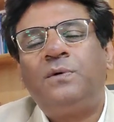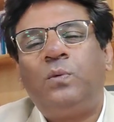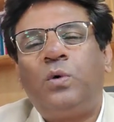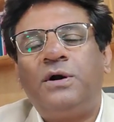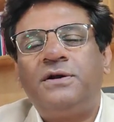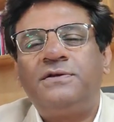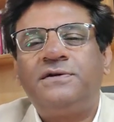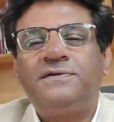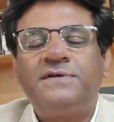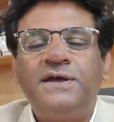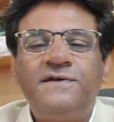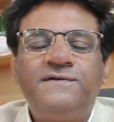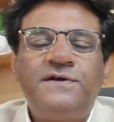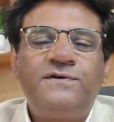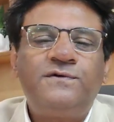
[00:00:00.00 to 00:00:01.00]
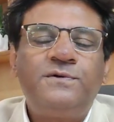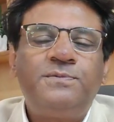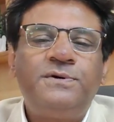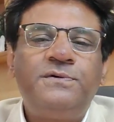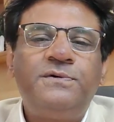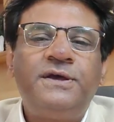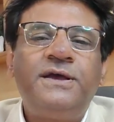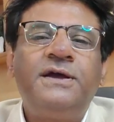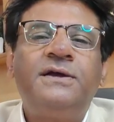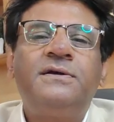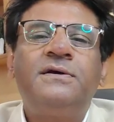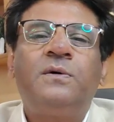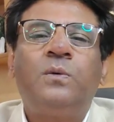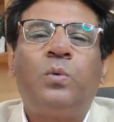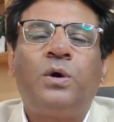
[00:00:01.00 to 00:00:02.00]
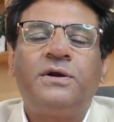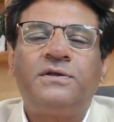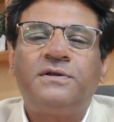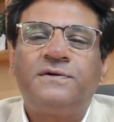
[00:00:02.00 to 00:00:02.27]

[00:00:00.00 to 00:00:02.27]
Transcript: what are the things they should be doing it, what